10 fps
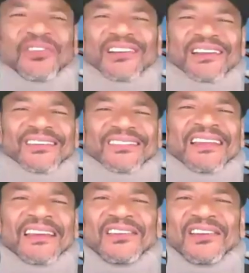funny because
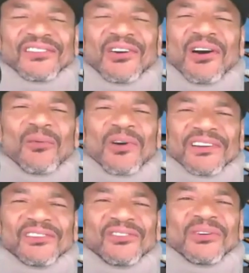10 years ago, I
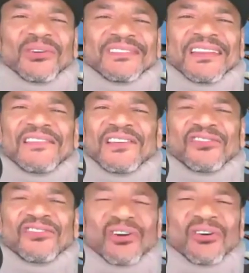wanted to do a
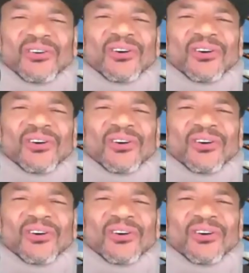TV show